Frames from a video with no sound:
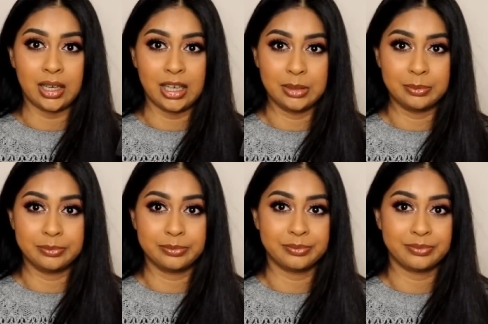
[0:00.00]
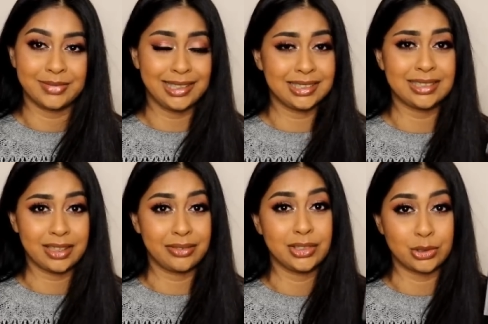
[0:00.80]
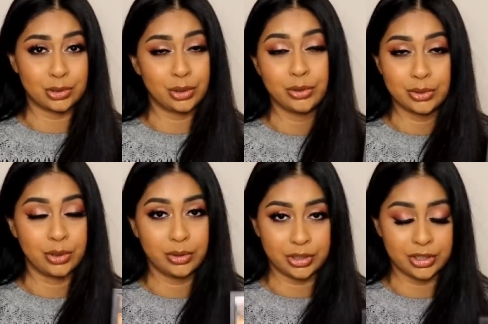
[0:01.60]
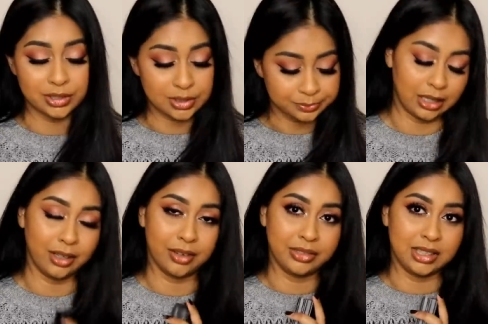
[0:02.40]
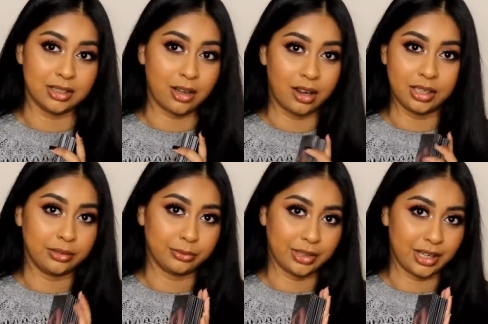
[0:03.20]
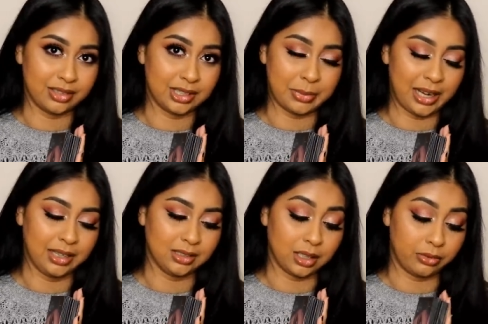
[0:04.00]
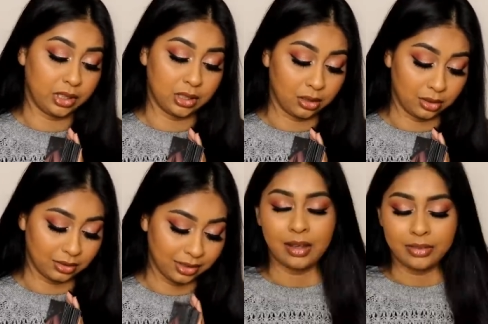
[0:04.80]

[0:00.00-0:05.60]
Um, and this stuff is so, so good. I love these. I can't live without these palettes. I really can't.